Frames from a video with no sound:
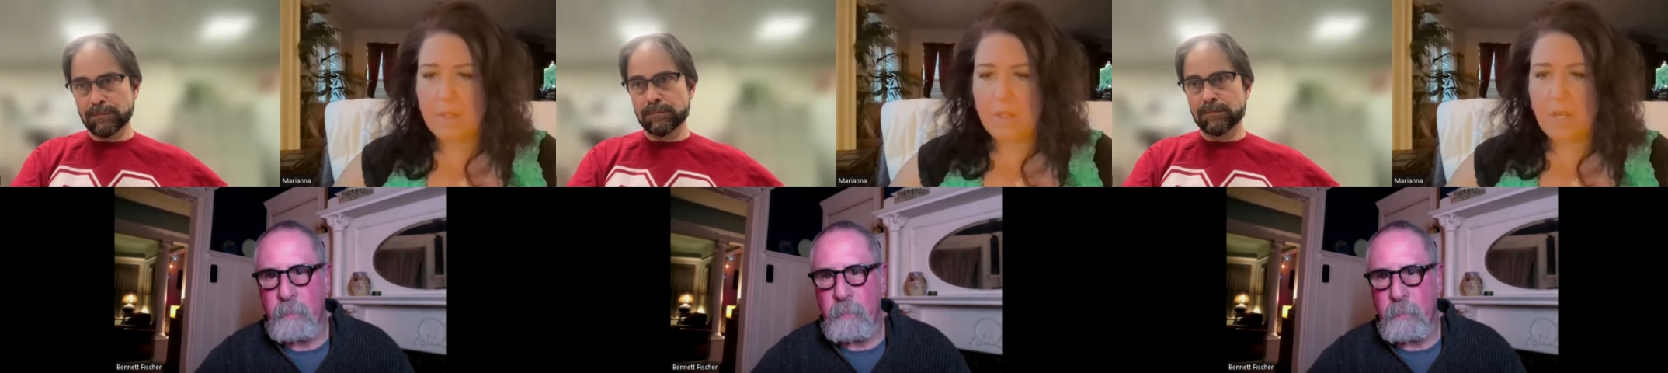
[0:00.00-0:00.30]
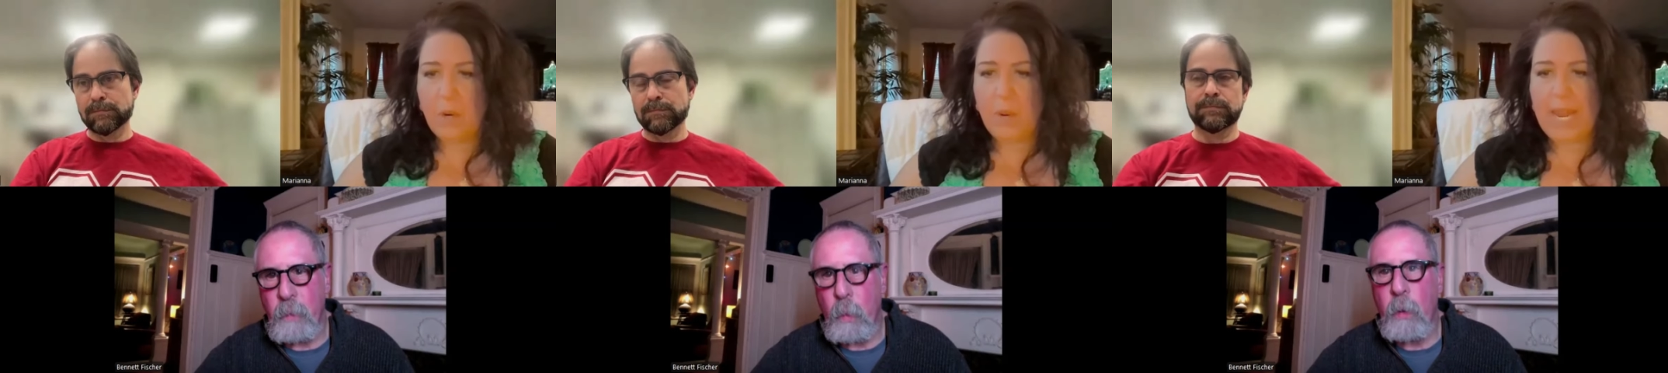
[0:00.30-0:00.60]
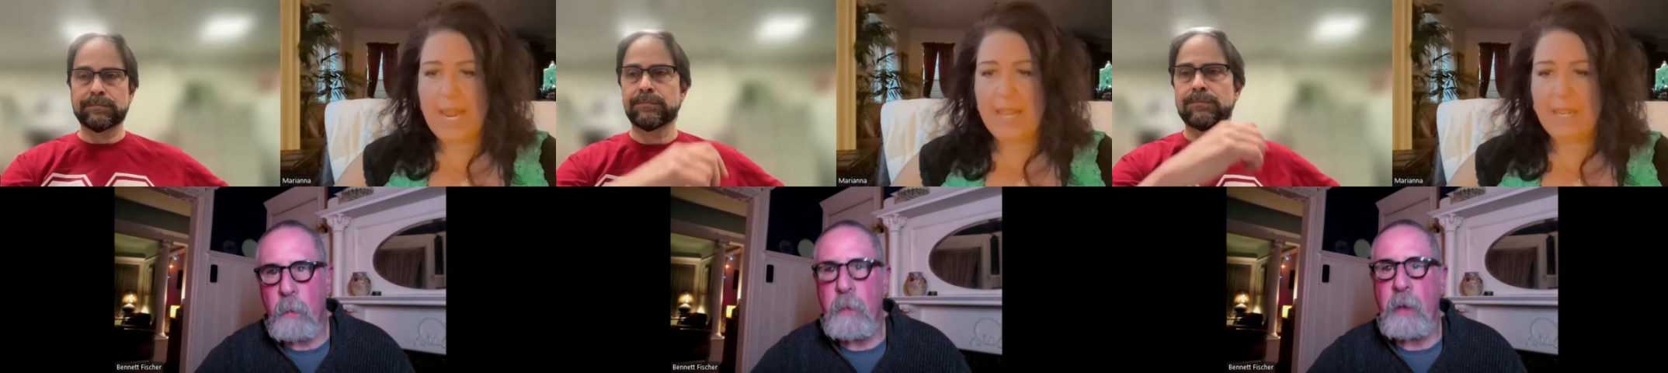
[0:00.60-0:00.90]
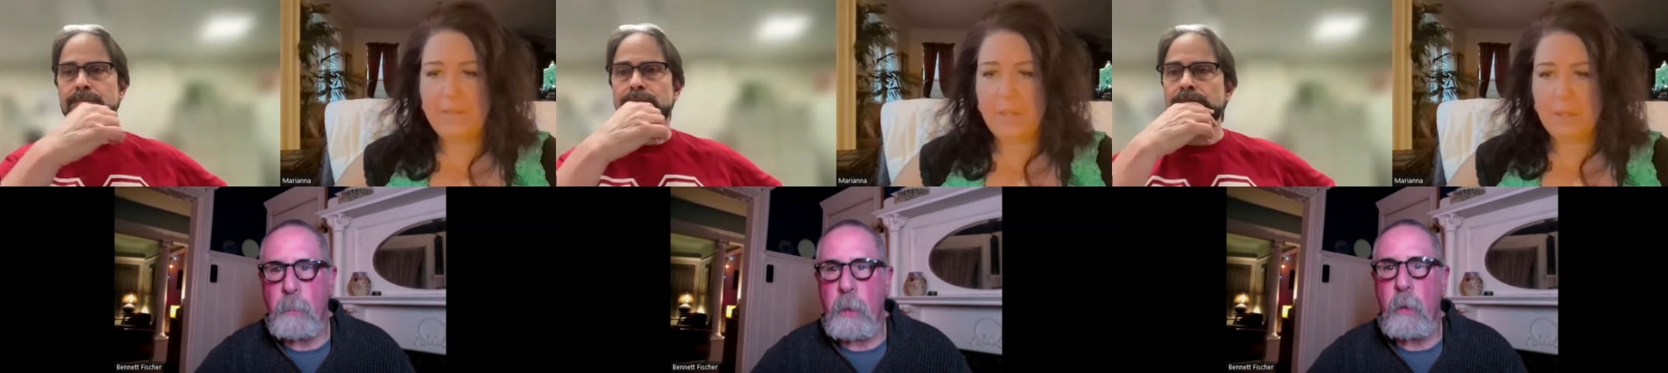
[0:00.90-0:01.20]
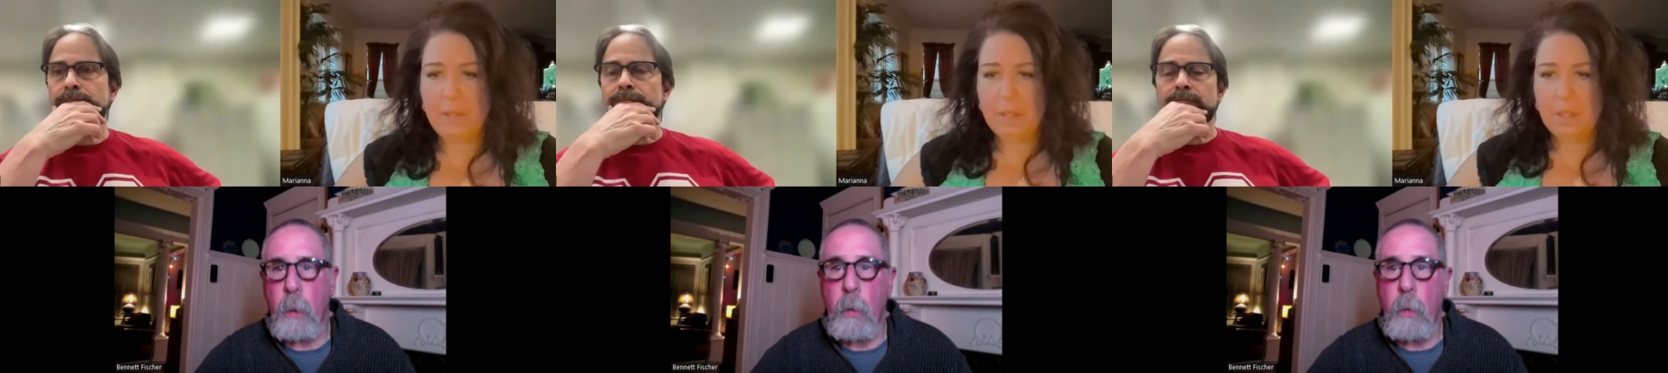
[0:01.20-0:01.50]
Speaker 1: so or Facebook
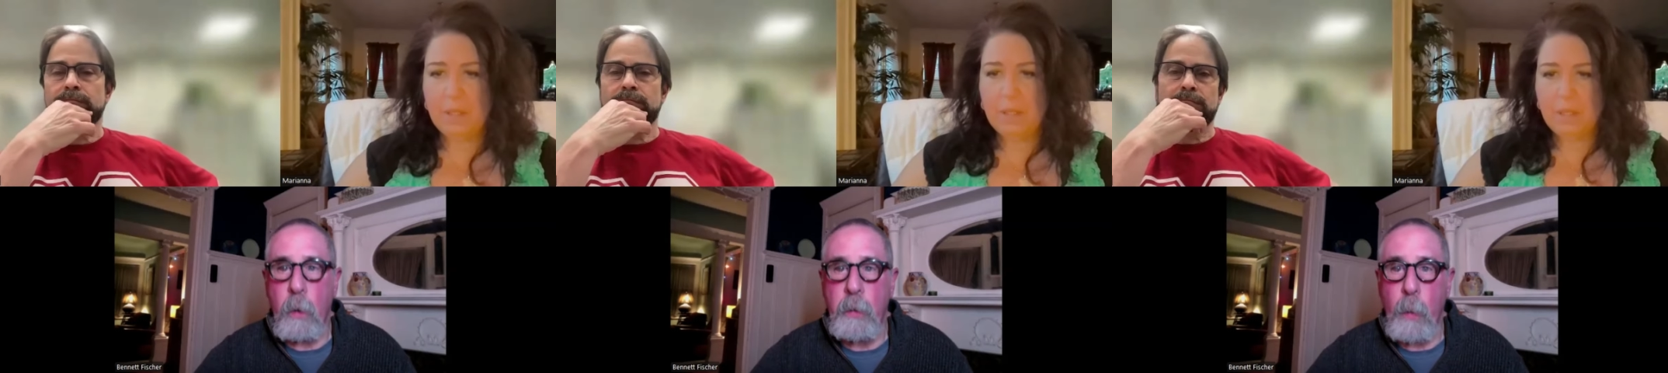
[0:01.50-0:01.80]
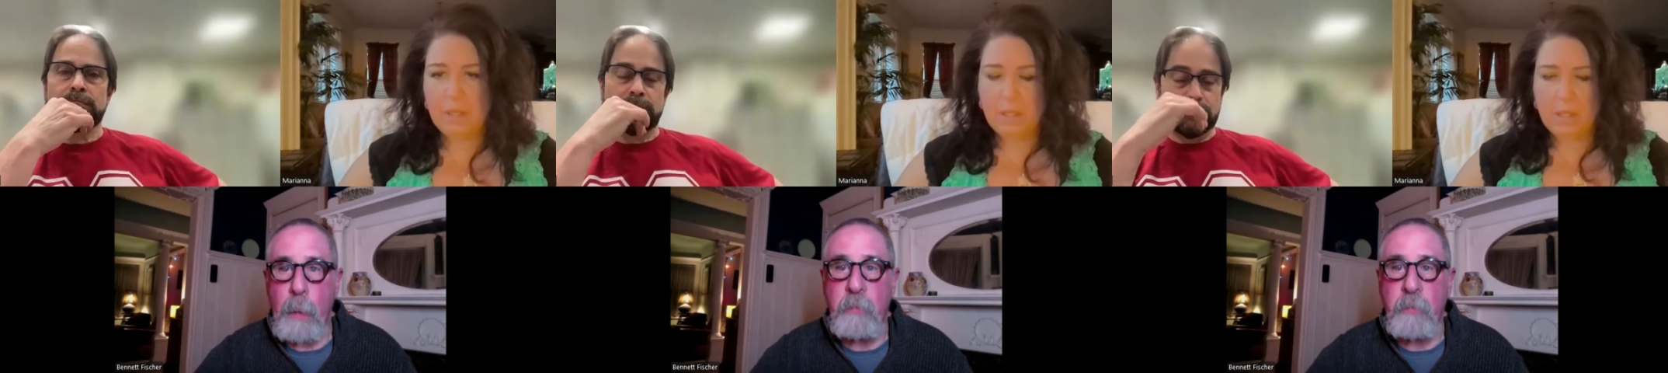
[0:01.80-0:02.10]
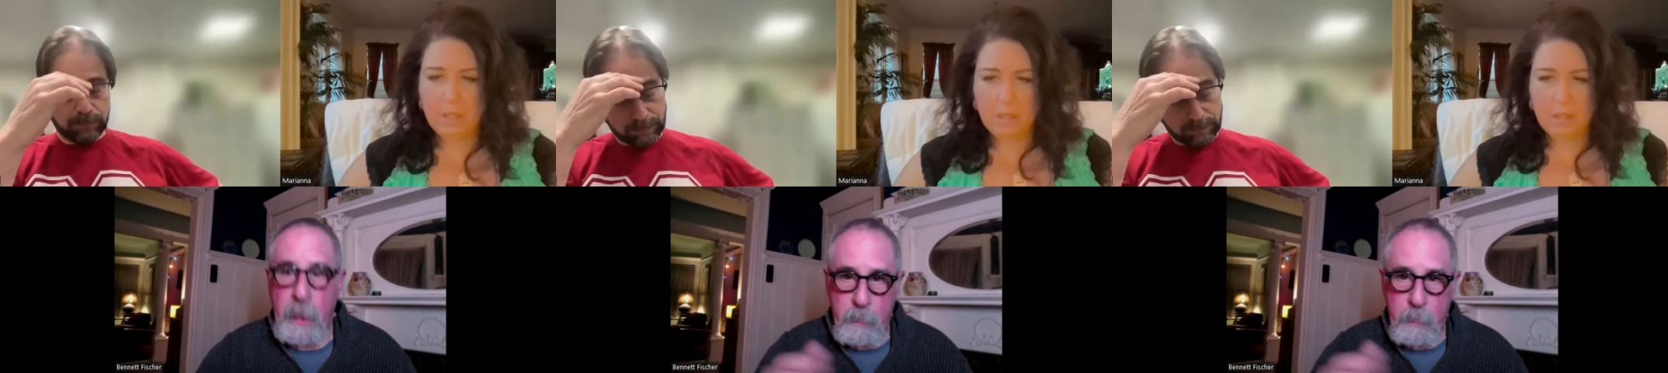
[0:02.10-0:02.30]
or, or the website